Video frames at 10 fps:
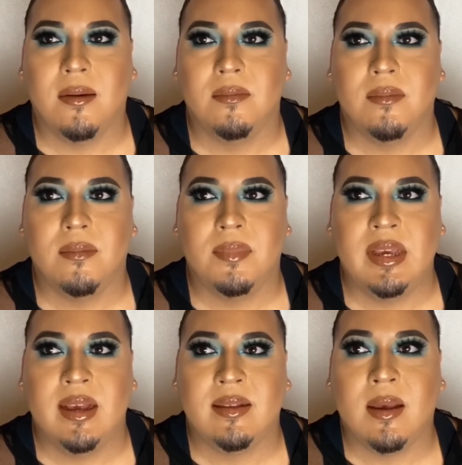
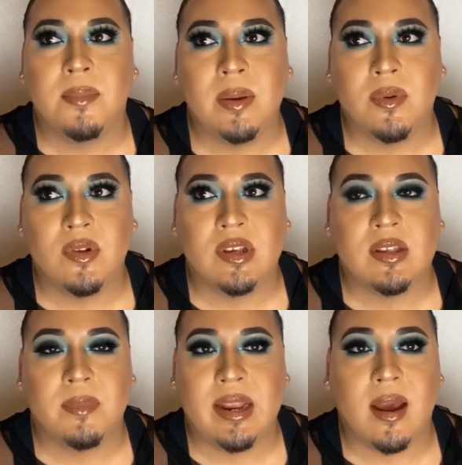because some people just
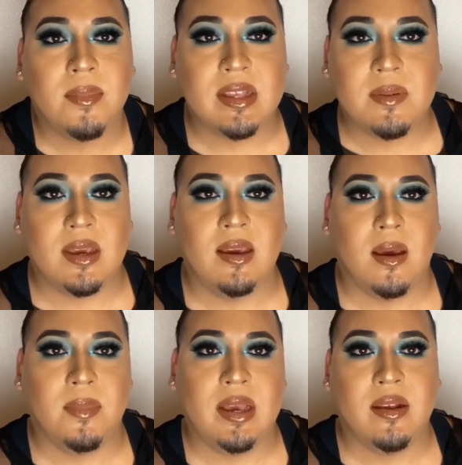may not be speaking up
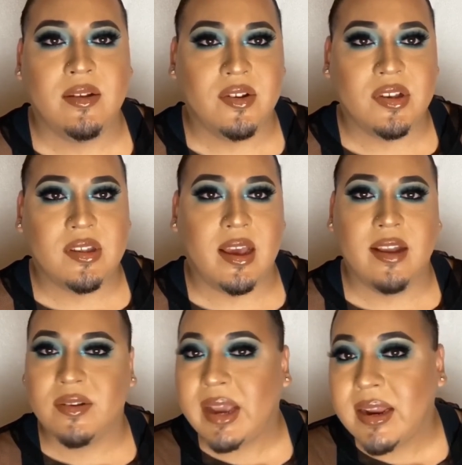because they're just not
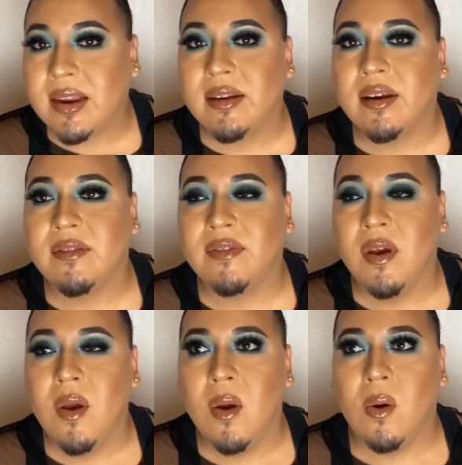educated enough,
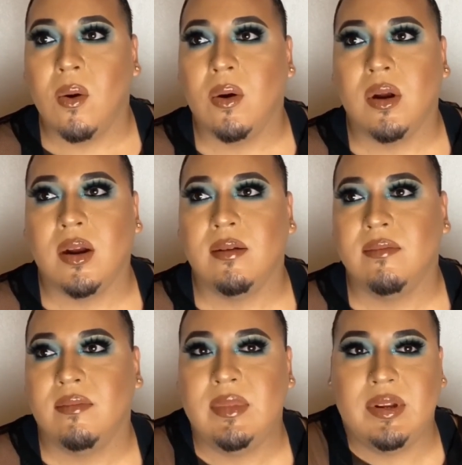or
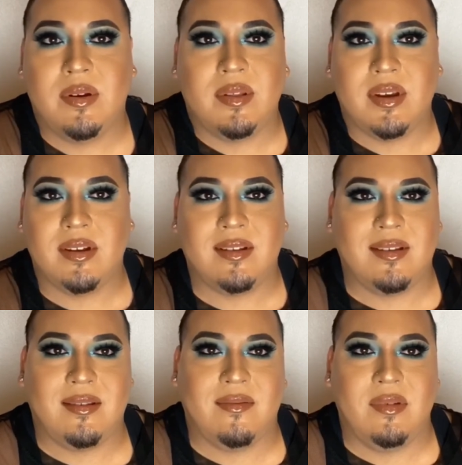there's
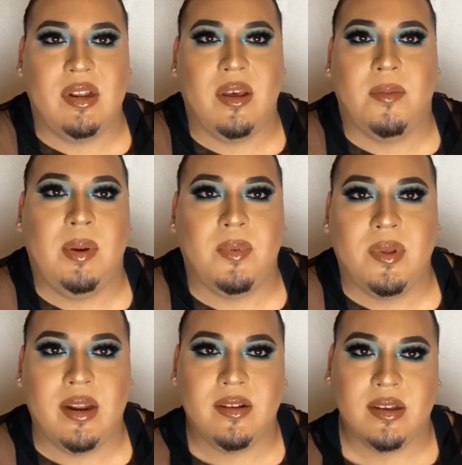the people that
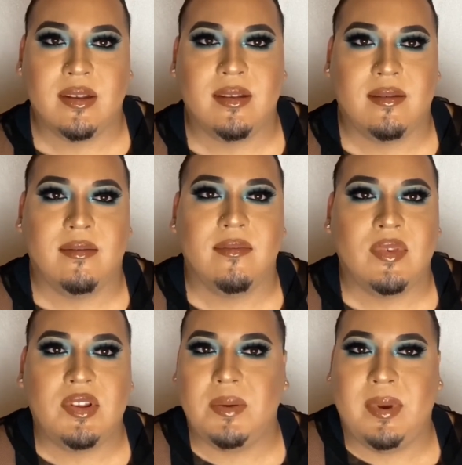are just
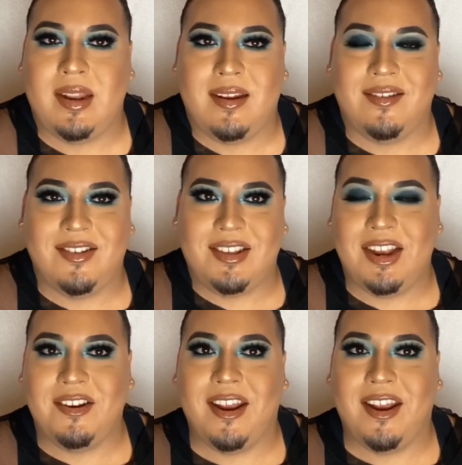stupid and just ignorant.